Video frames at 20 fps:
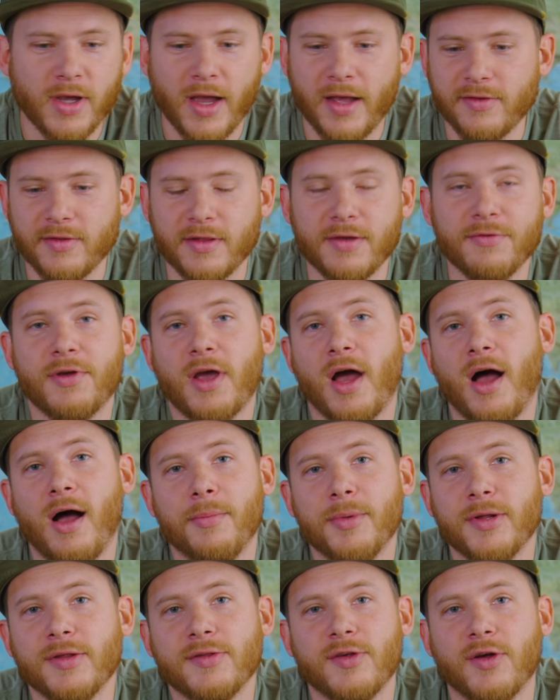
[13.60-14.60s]
guys leave
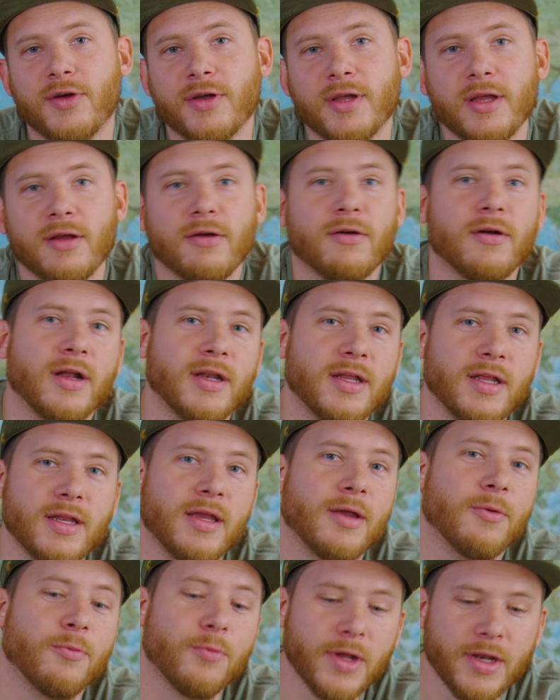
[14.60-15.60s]
comments on gear I need to
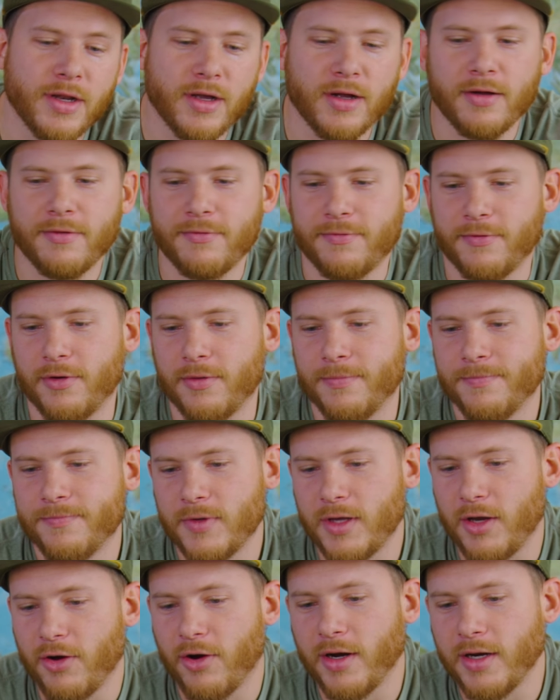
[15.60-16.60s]
get rid of or
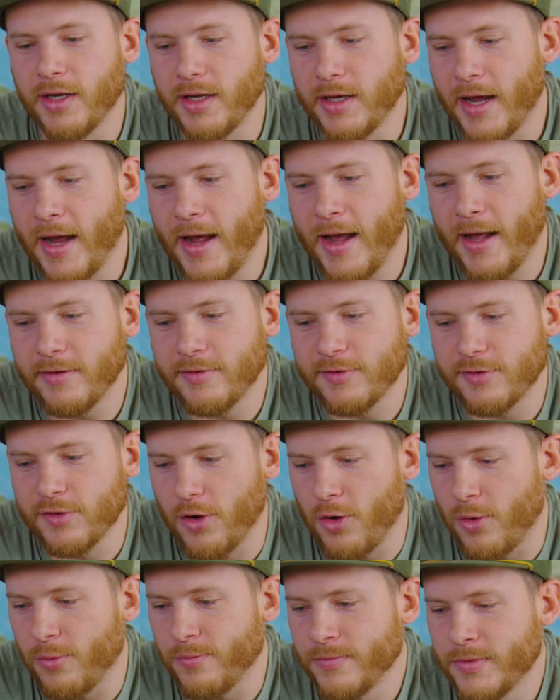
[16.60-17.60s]
gear I need to add,
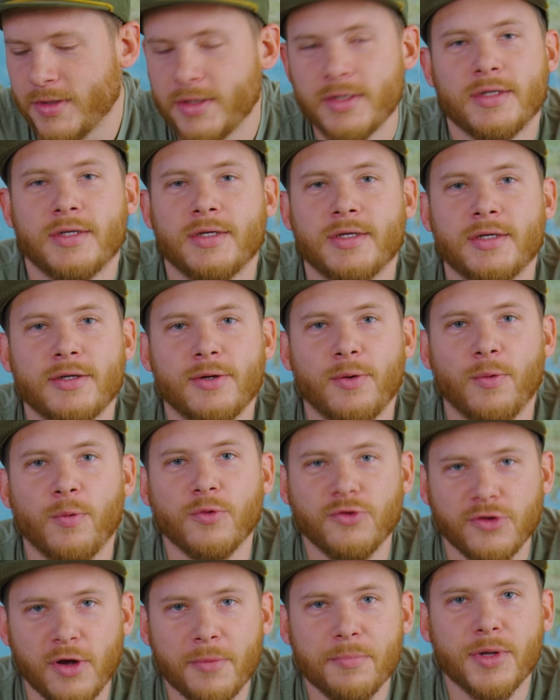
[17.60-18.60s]
so
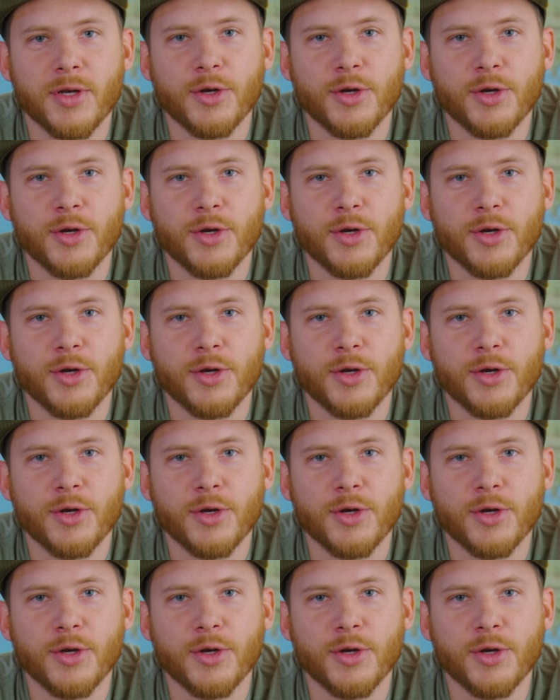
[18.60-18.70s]
we'll jump